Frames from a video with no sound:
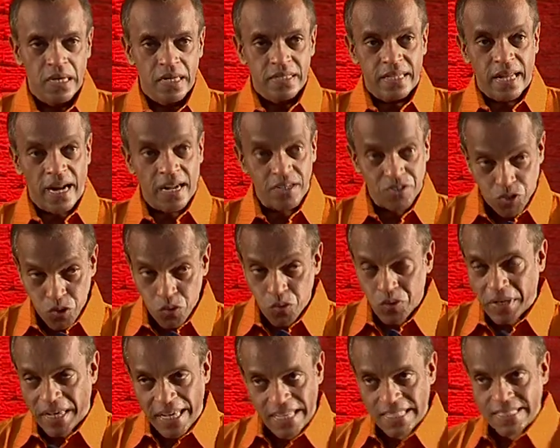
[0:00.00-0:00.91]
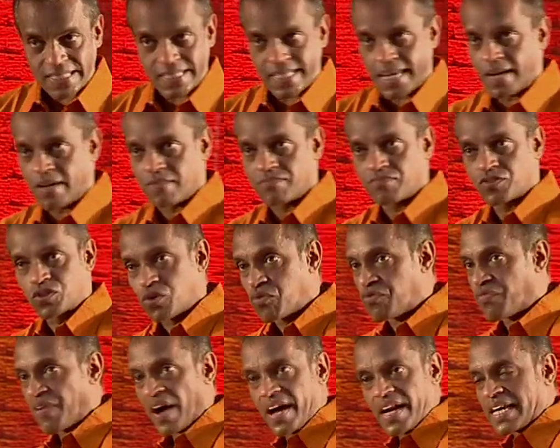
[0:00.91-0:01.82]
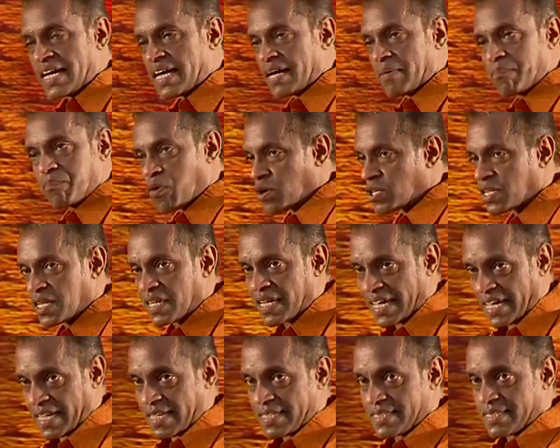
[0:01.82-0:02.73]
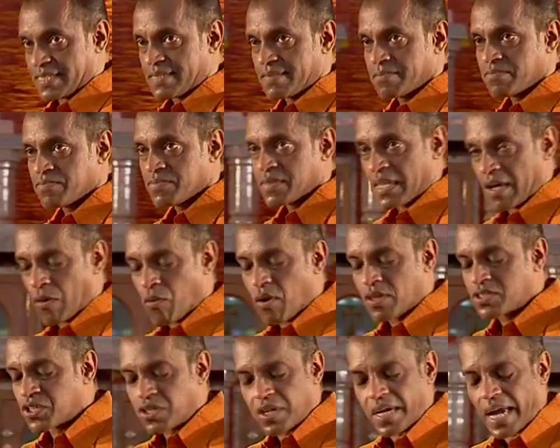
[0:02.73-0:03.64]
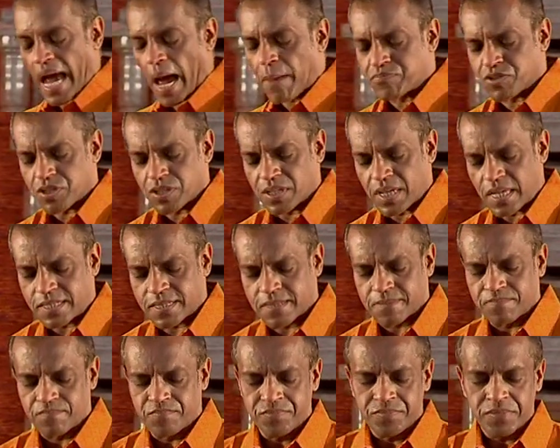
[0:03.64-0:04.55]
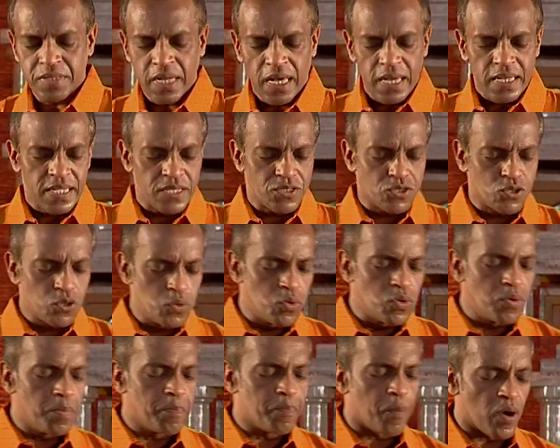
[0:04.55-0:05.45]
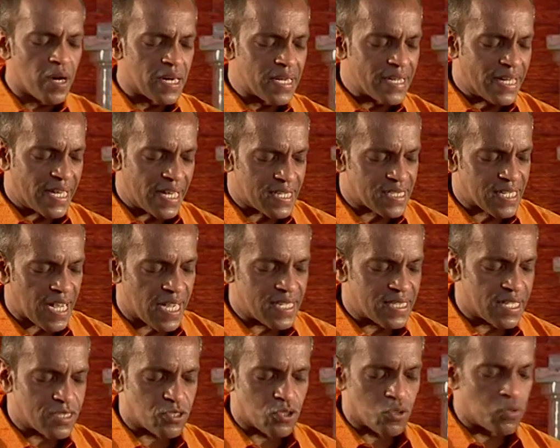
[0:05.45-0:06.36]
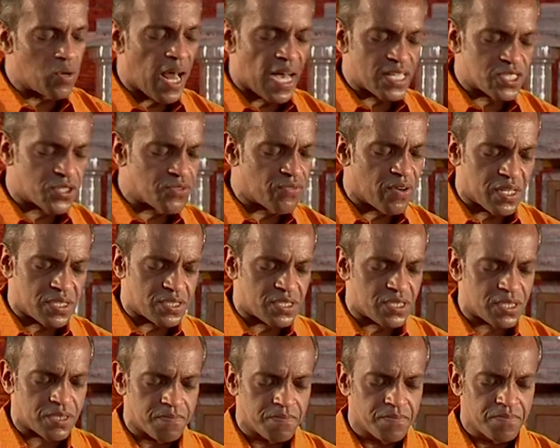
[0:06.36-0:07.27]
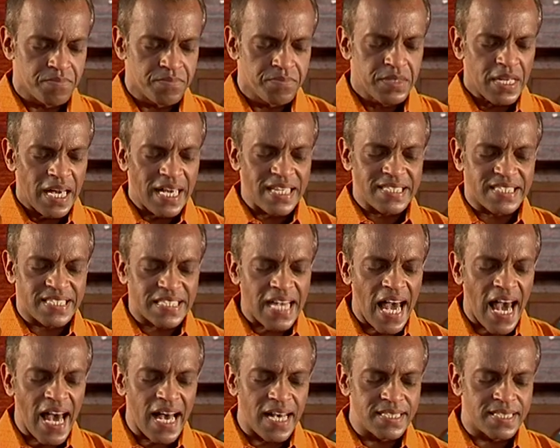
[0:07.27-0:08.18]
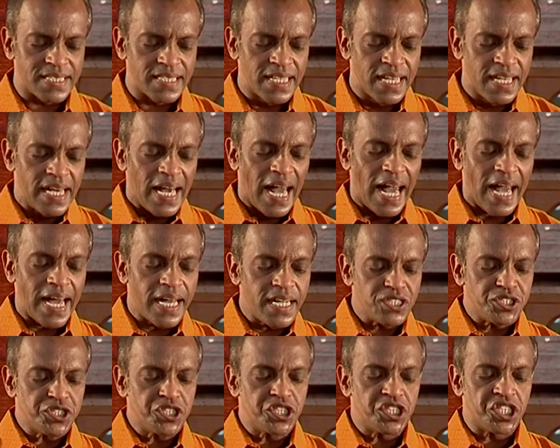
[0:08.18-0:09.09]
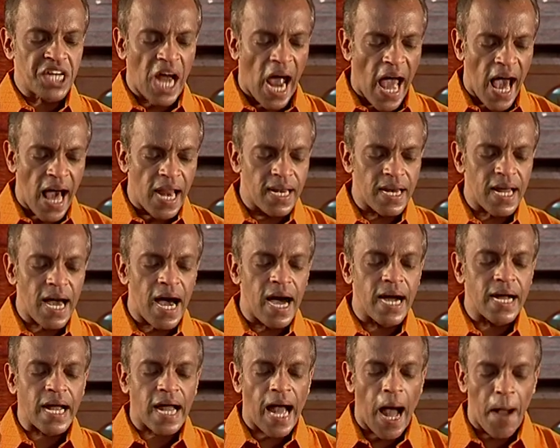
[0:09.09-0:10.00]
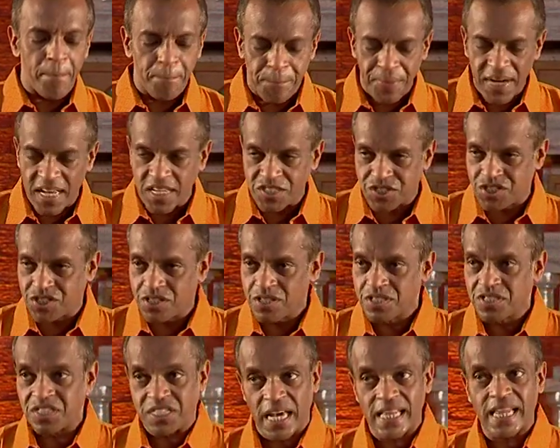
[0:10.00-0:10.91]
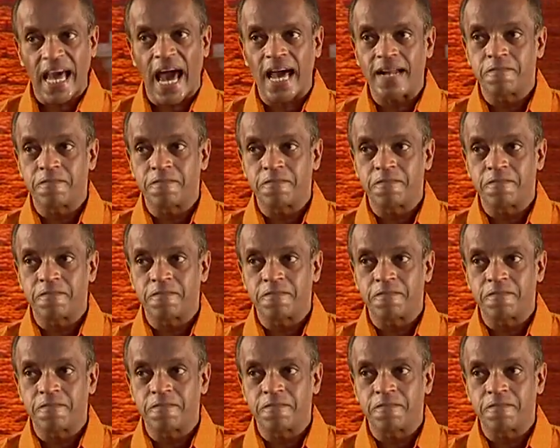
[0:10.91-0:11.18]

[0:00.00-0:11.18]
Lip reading: There are two keys here, two very important keys. And I want you to capture this. The two important keys are in the two last words. It says, it shall accomplish. Say that.